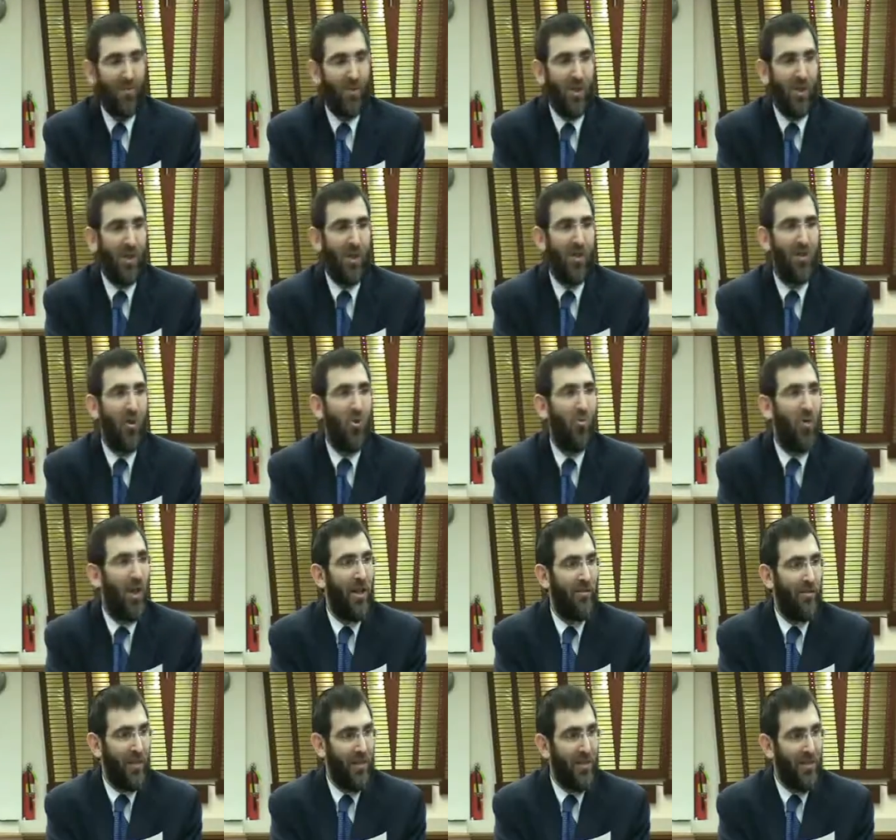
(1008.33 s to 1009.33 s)
absolutely no
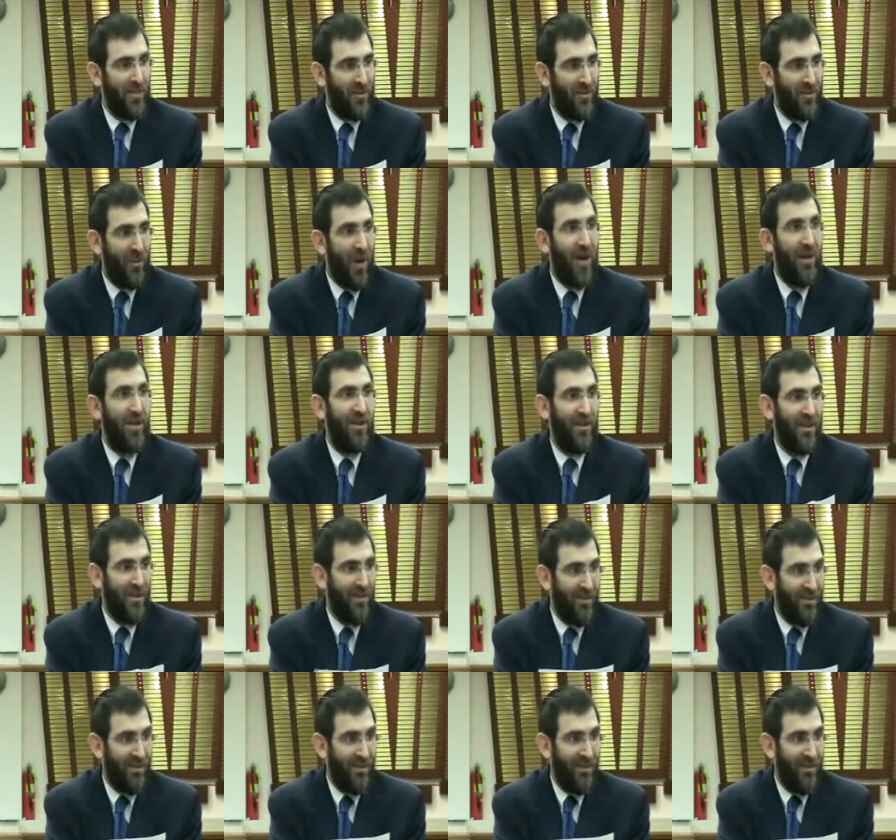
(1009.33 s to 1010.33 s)
relevance to
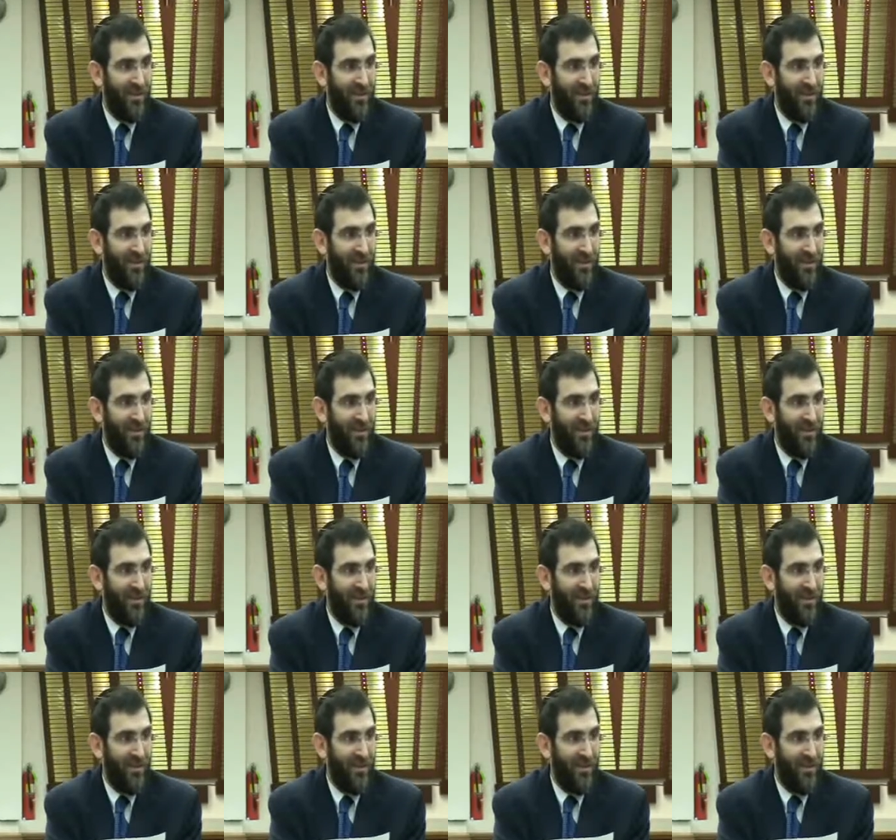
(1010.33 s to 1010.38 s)
anything.